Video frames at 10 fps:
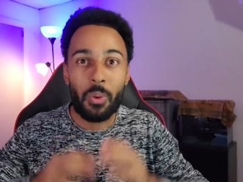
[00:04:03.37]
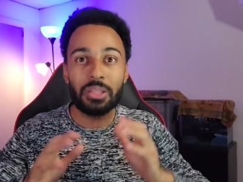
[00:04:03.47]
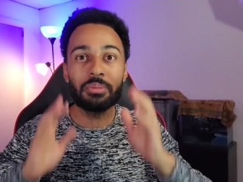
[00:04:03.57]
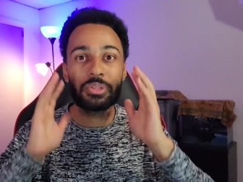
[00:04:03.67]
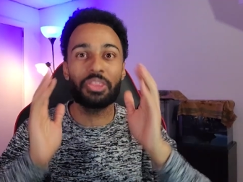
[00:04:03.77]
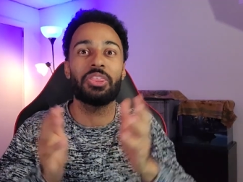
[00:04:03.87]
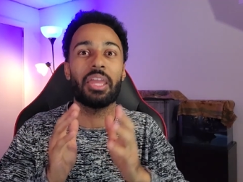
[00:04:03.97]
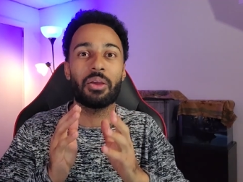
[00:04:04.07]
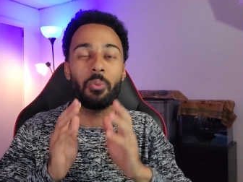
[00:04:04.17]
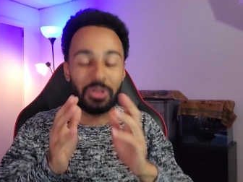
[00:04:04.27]
You want them to
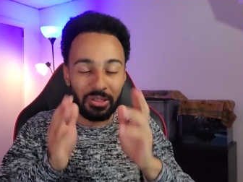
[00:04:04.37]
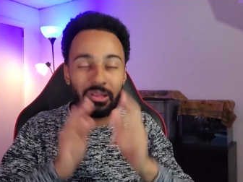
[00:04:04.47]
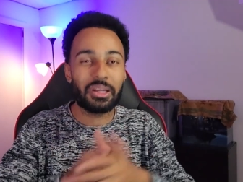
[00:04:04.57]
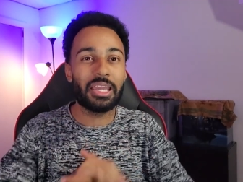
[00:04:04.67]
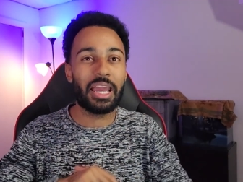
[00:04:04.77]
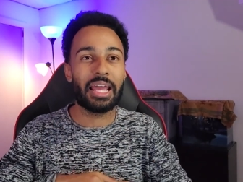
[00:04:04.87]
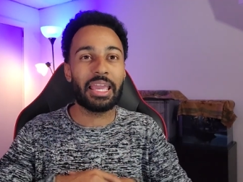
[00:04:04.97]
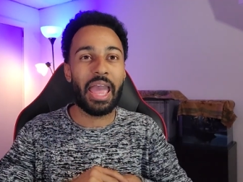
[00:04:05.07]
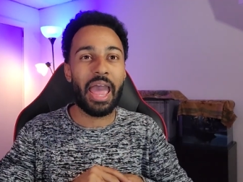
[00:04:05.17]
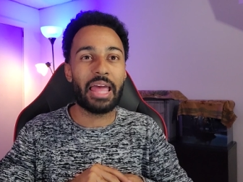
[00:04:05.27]
think when they're looking at a
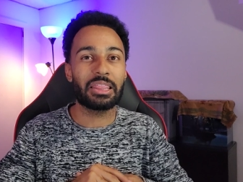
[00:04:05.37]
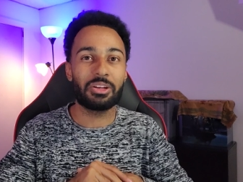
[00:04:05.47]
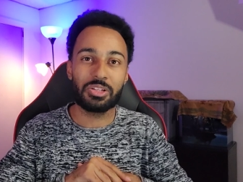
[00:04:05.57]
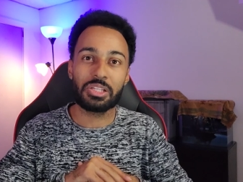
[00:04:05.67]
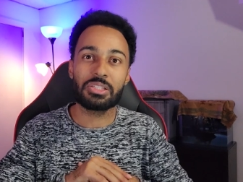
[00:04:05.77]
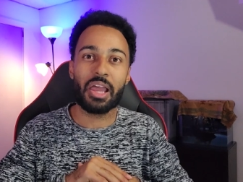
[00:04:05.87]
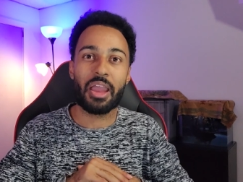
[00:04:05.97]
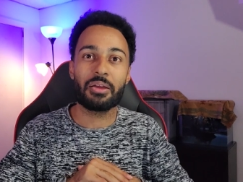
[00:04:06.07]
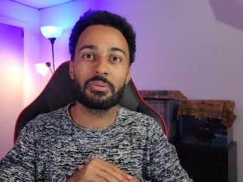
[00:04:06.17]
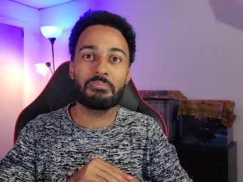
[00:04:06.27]
cat, they're just
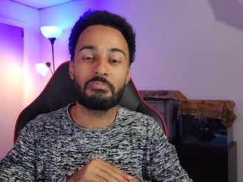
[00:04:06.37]
like,